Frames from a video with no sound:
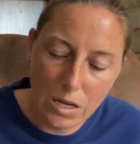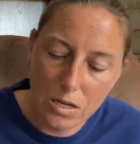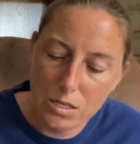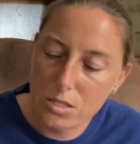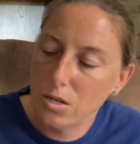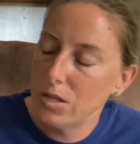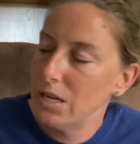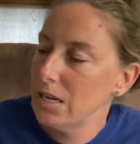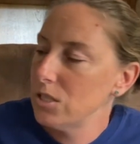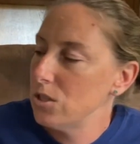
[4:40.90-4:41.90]
So the
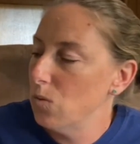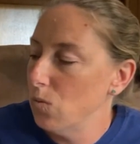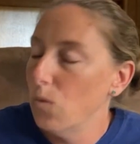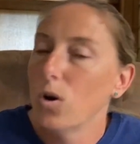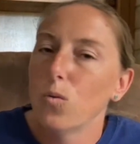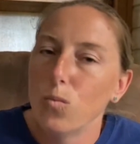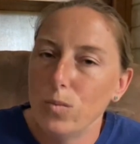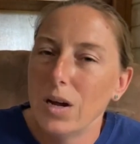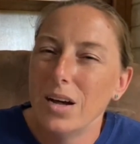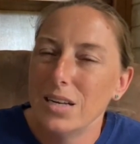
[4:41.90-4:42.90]
next, or
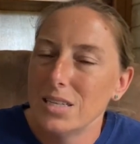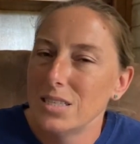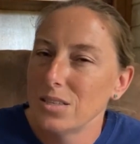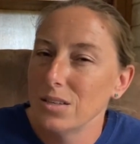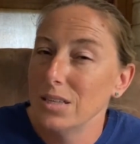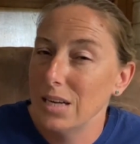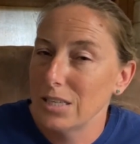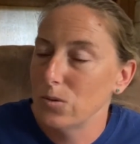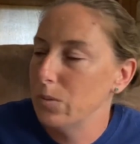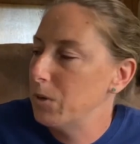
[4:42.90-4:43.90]
not necessarily the
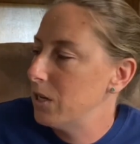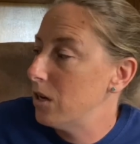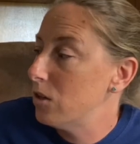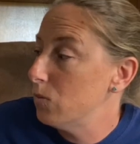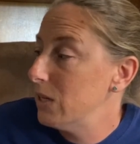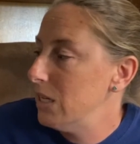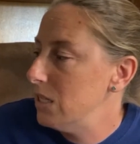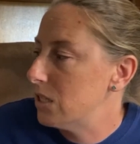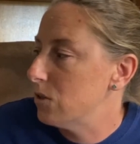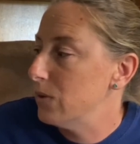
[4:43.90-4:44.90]
next one, but another one he's
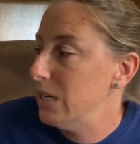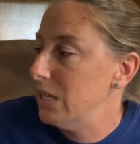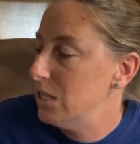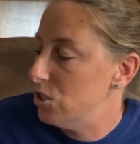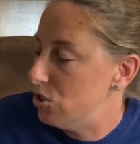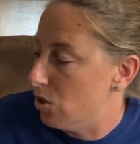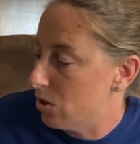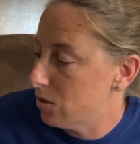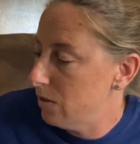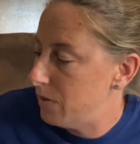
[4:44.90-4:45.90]
going to read is
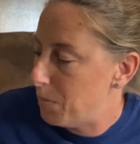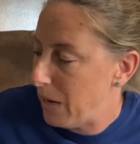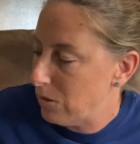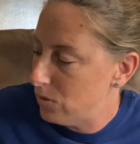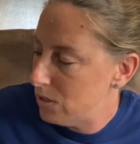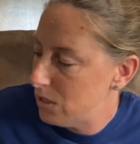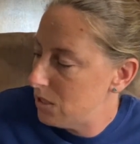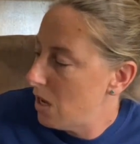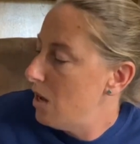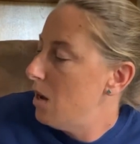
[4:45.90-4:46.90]
Daughter of the Mountains
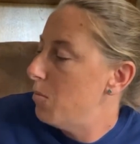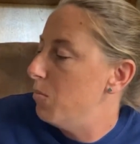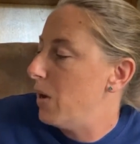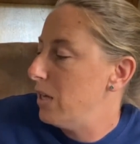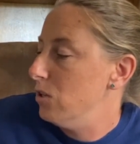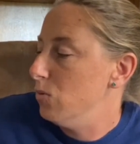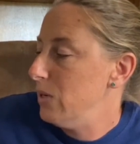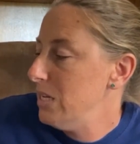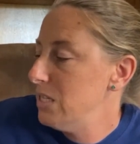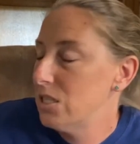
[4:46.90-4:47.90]
by
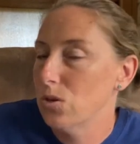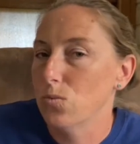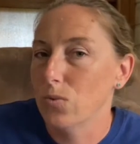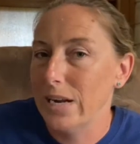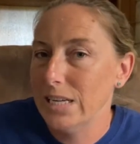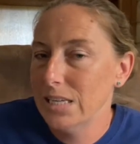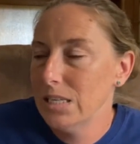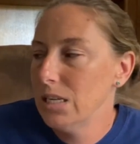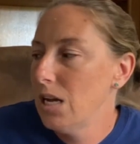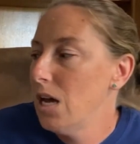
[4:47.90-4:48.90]
Louise
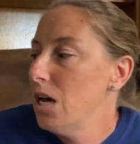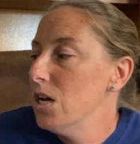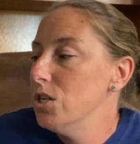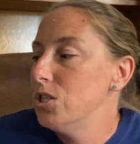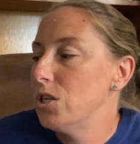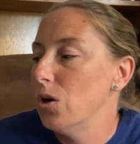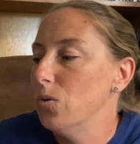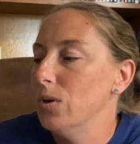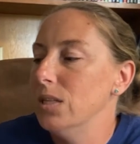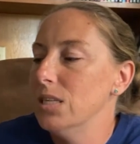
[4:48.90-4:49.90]
Rankin.
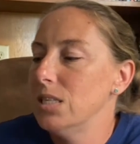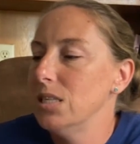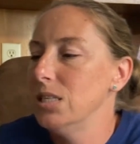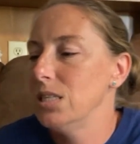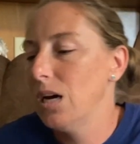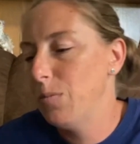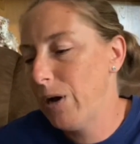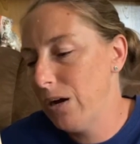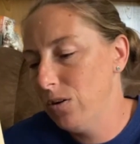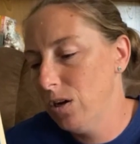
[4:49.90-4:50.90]
So this is
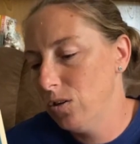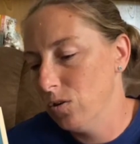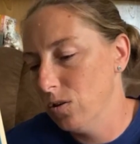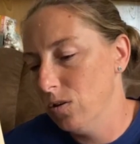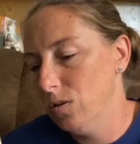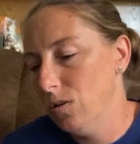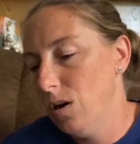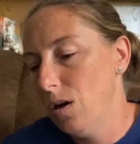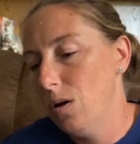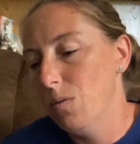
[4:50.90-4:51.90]
about a girl,
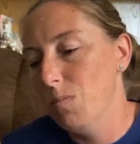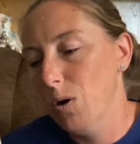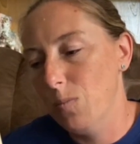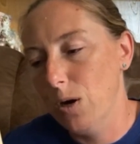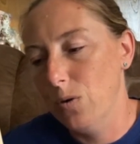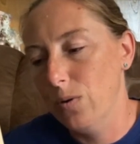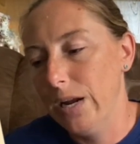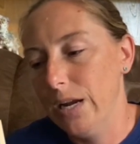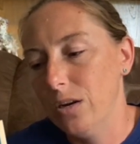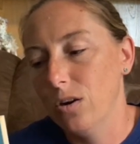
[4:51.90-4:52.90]
Momo,
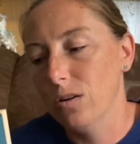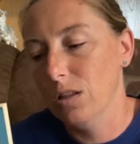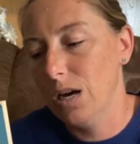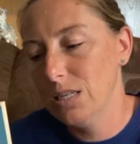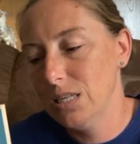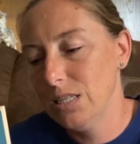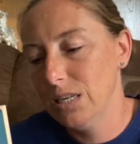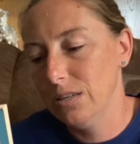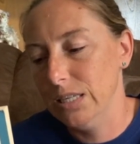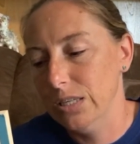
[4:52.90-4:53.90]
and her Lhasa
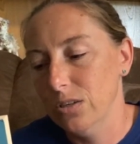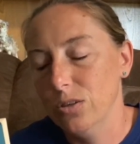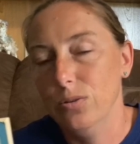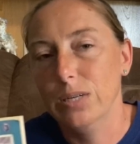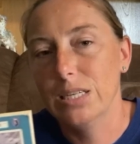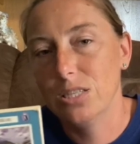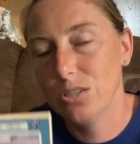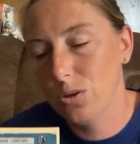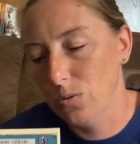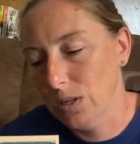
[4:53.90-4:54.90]
Terrier who gets
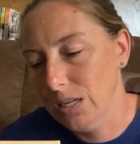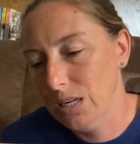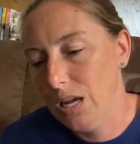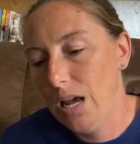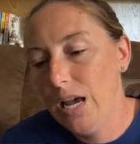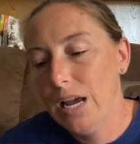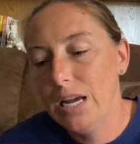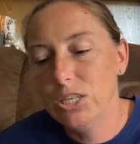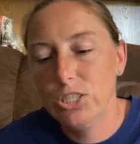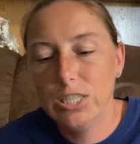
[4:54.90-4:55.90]
stolen,
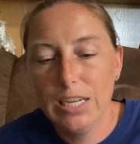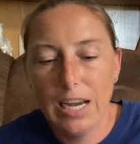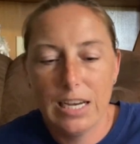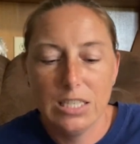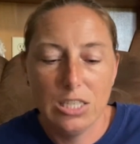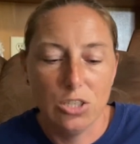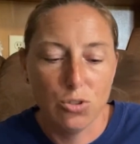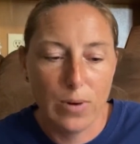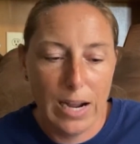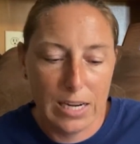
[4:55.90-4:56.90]
and she has to
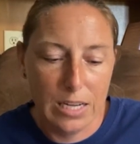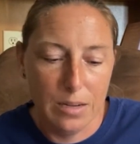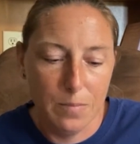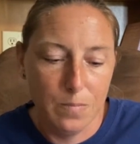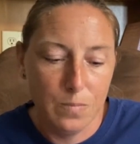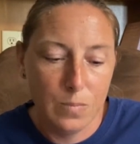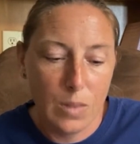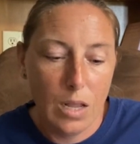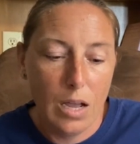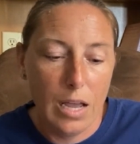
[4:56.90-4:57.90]
track him
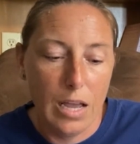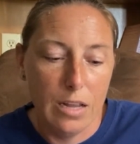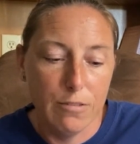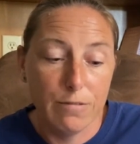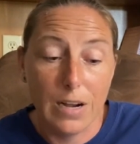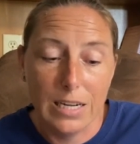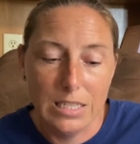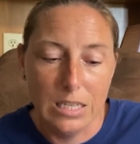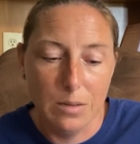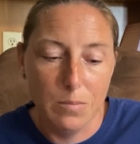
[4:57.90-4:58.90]
and find
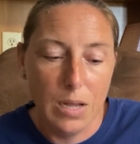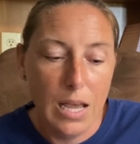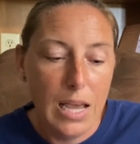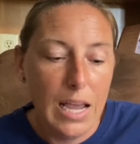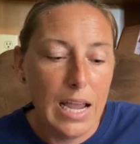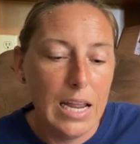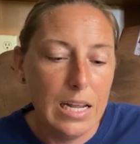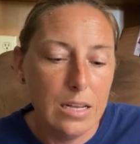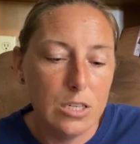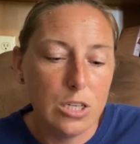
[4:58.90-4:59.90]
him.
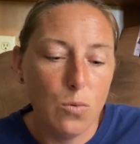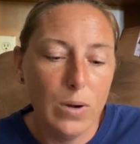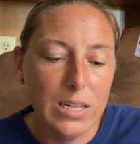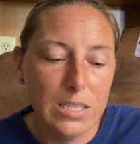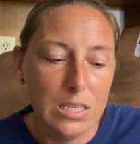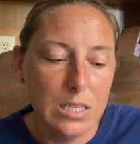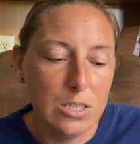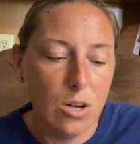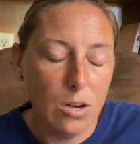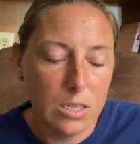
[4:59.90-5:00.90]
And so what it
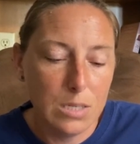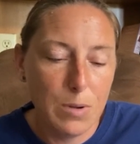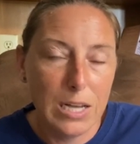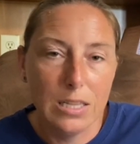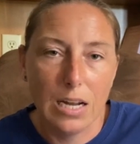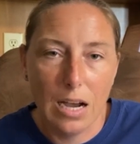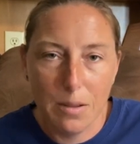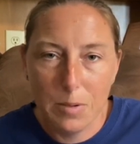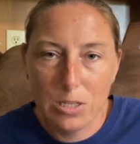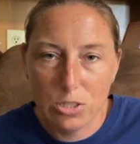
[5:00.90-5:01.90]
talks about that
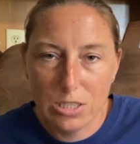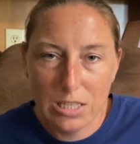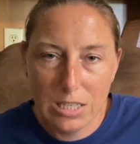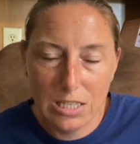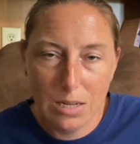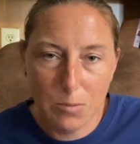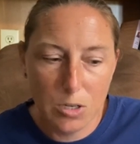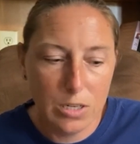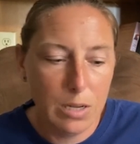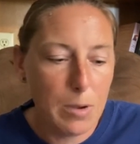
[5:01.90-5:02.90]
I'm interested in him
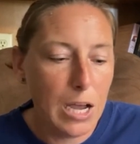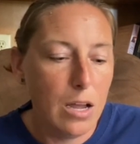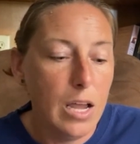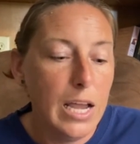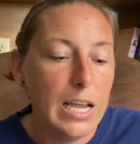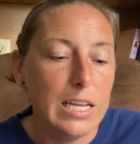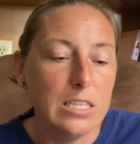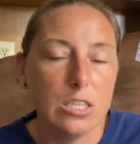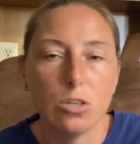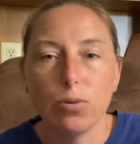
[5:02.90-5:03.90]
learning about
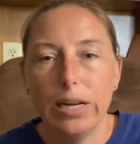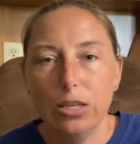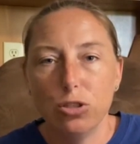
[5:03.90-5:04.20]
is the Great